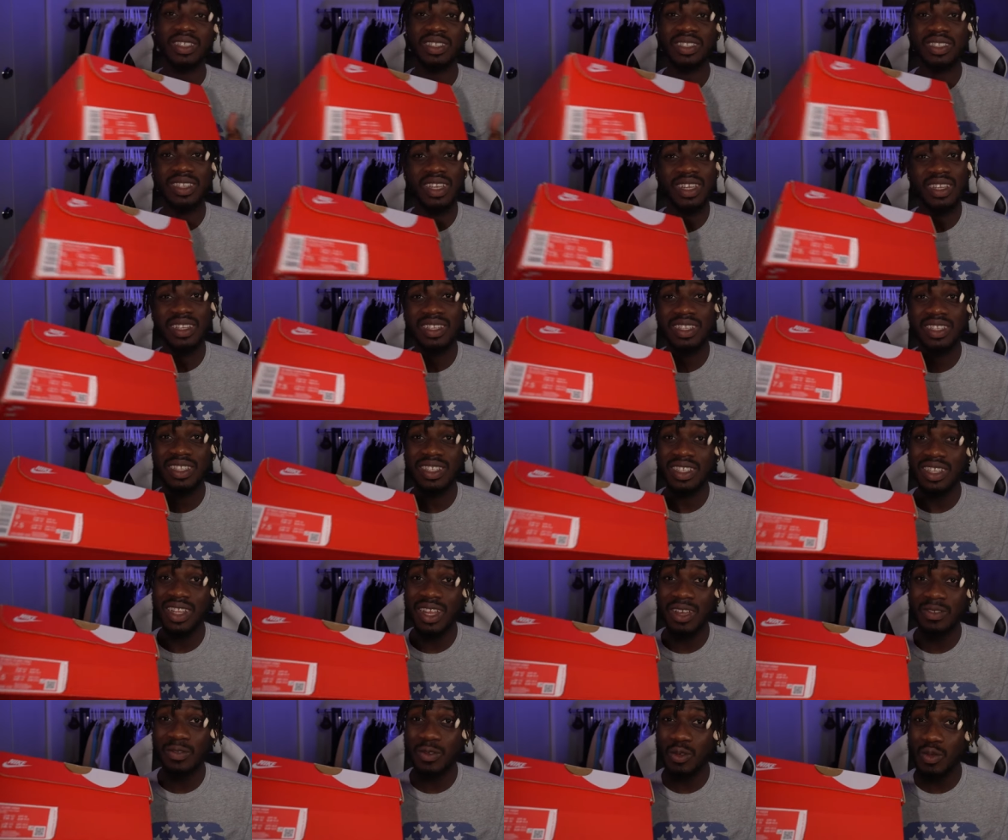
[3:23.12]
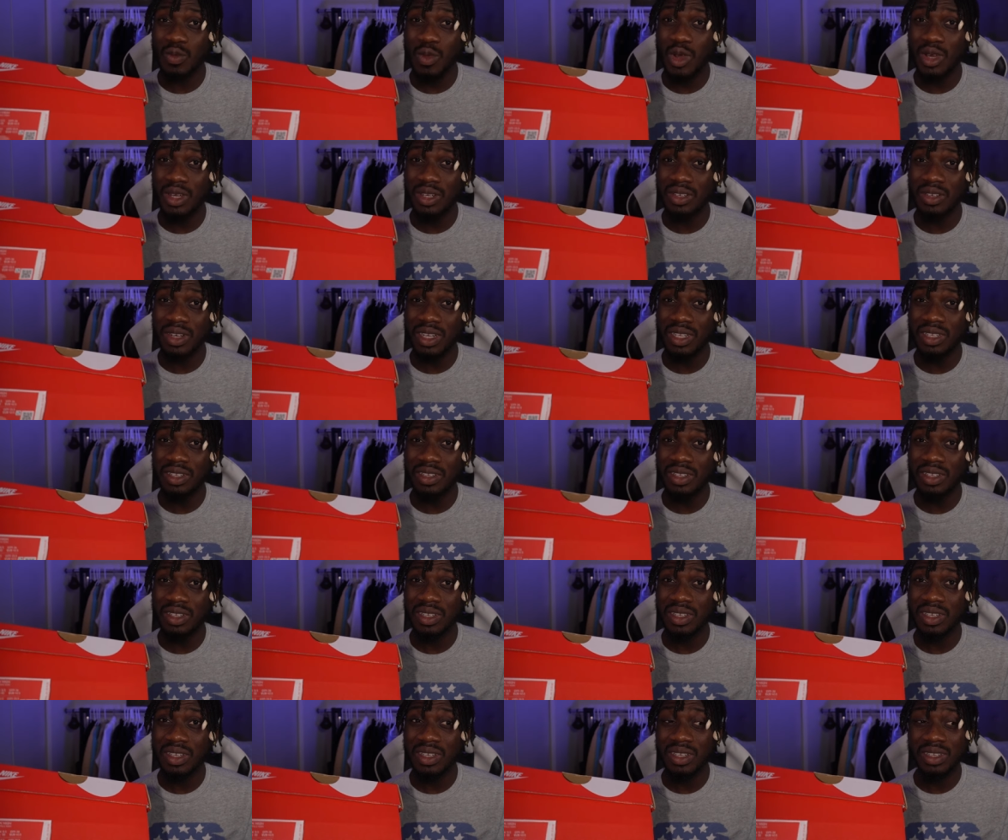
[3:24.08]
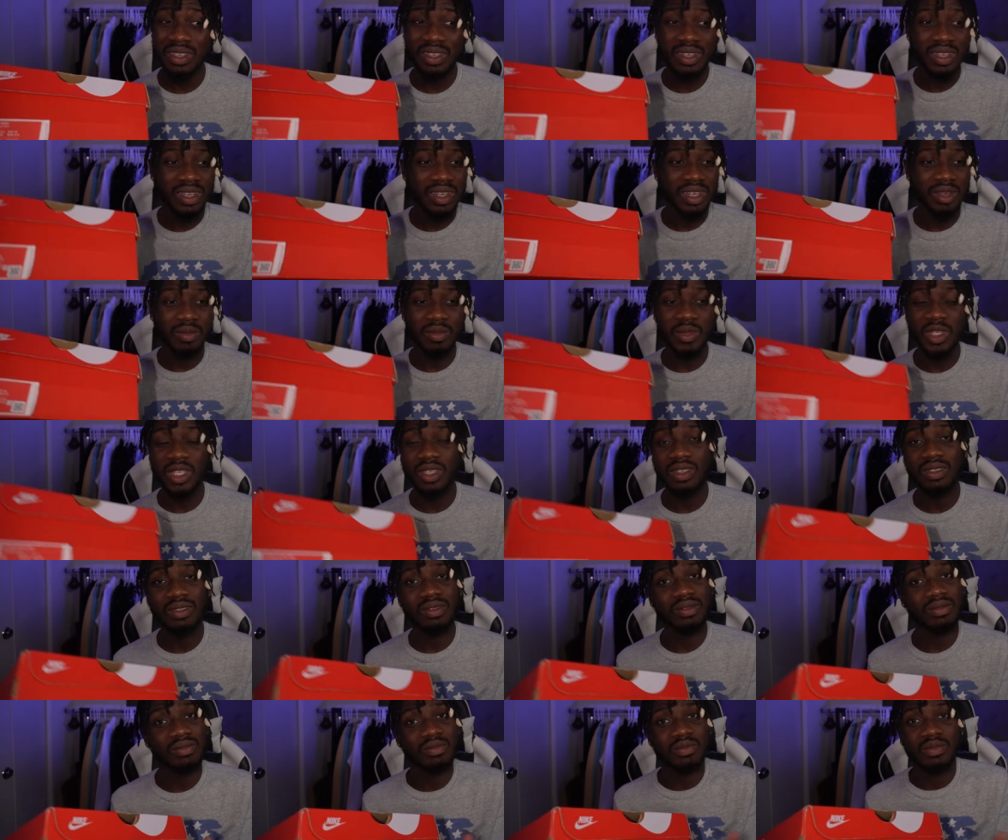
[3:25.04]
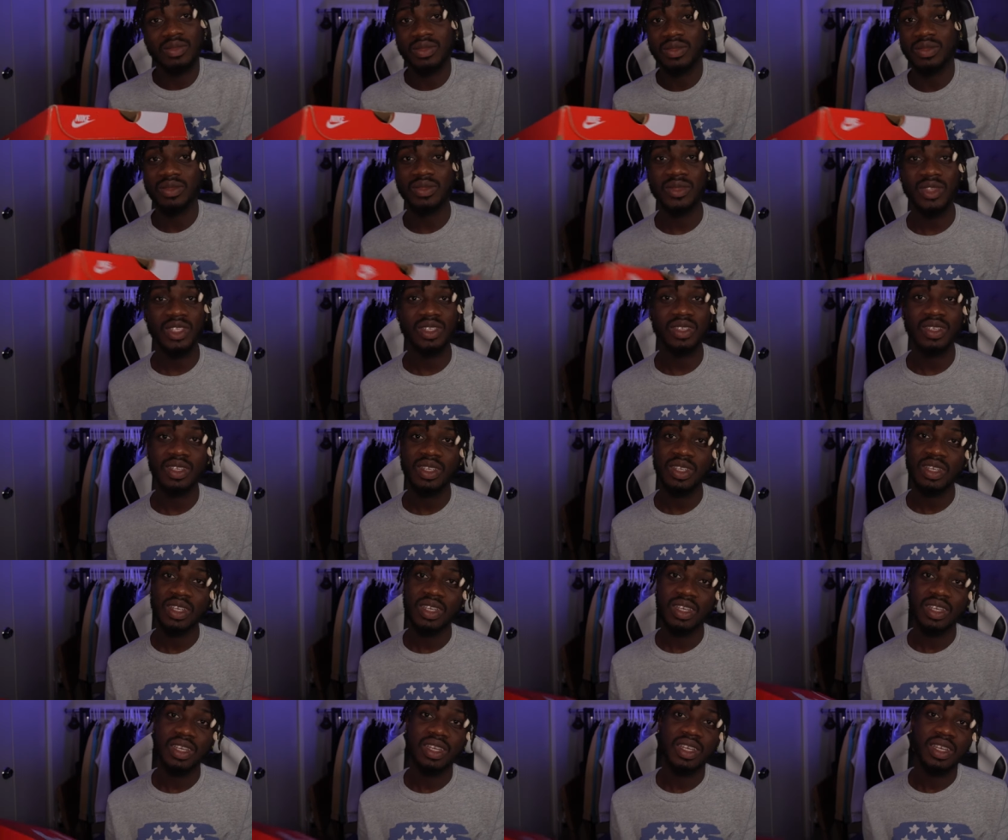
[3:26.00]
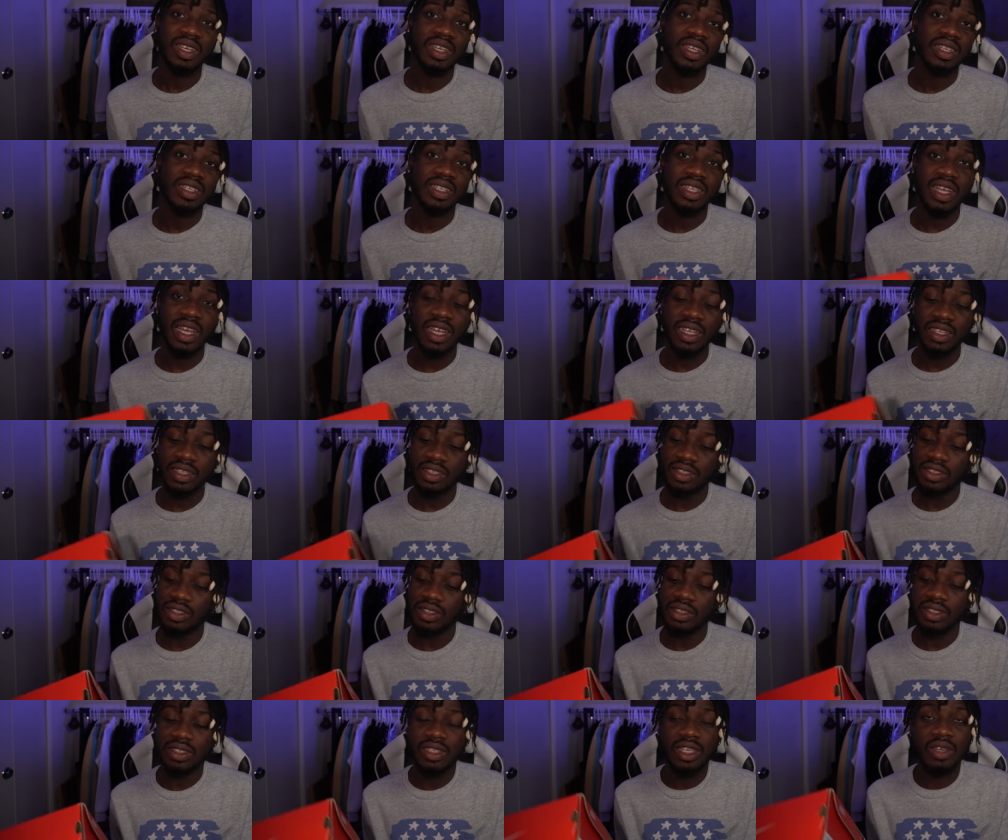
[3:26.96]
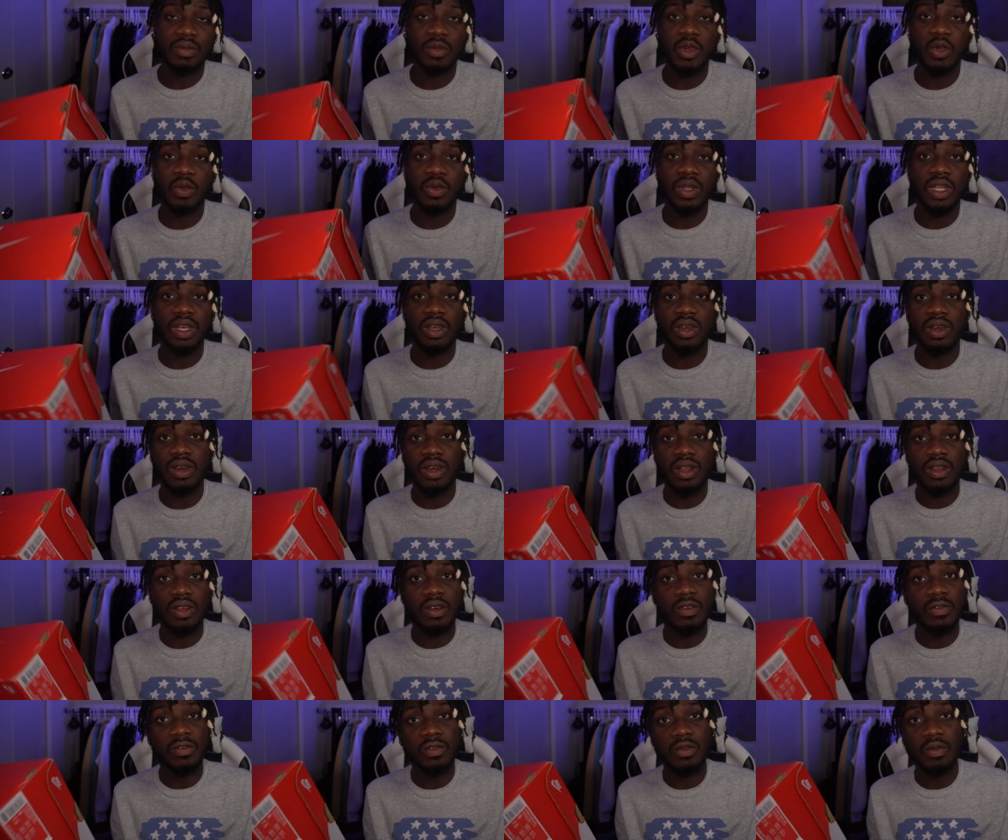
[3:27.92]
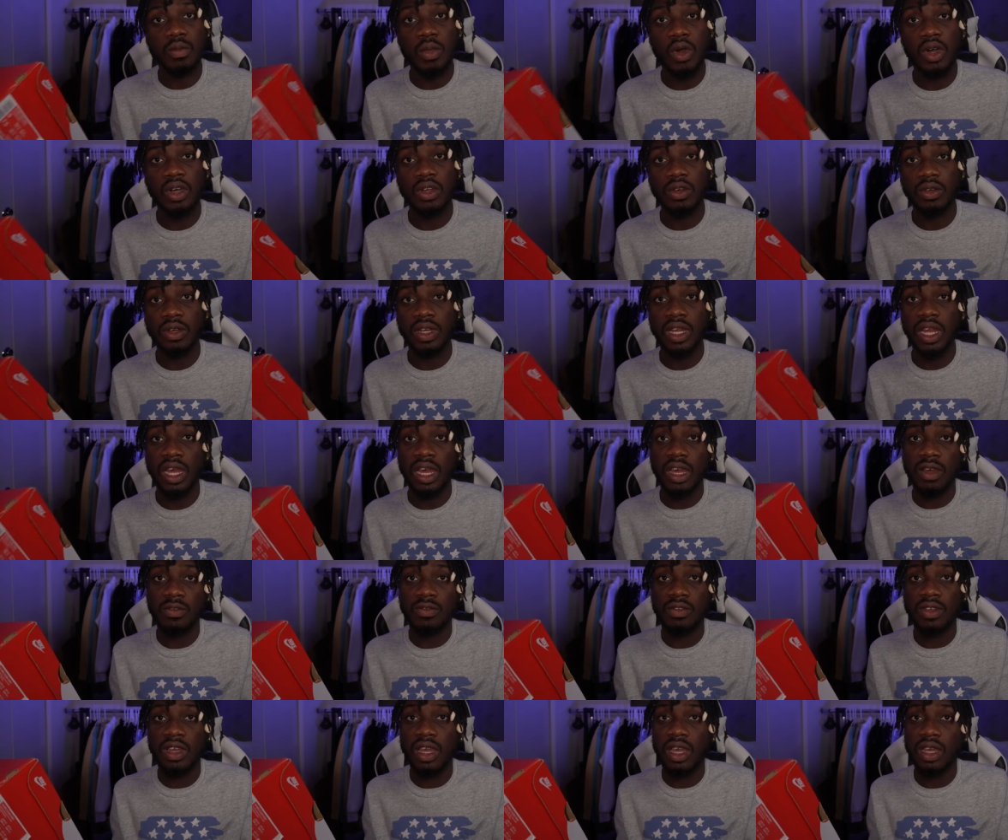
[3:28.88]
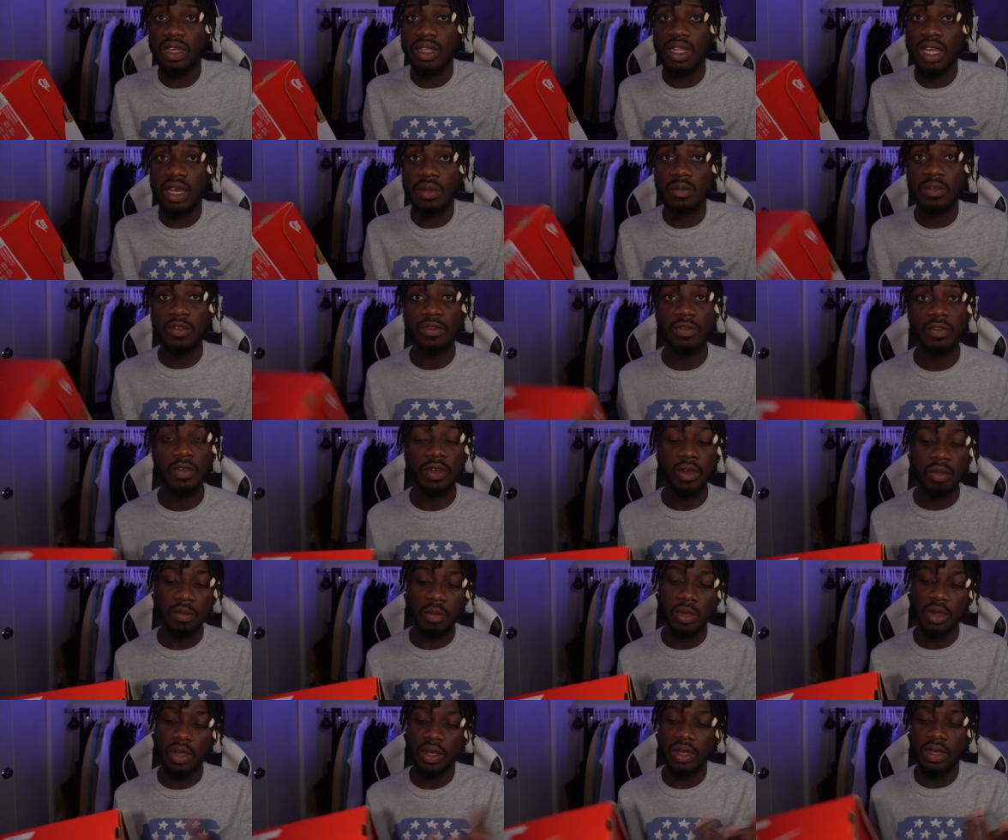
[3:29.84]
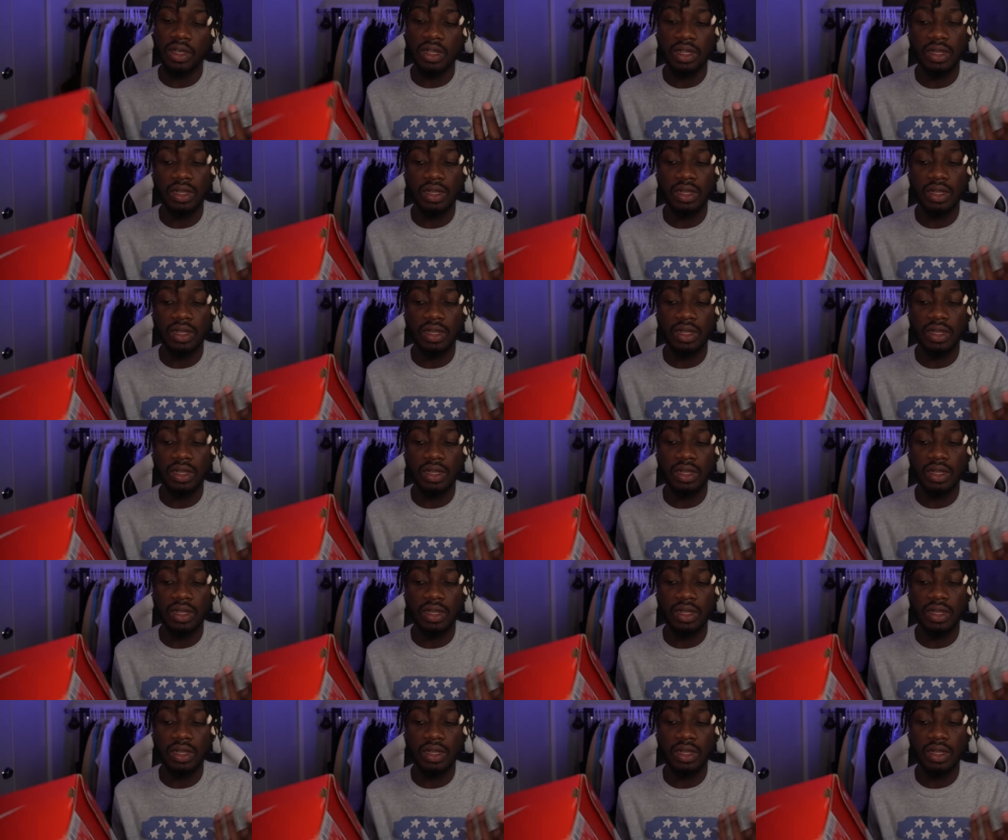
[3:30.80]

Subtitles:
Is there anything like football grade? I mean, Nike just came out with a color football gray. I haven't heard that before, but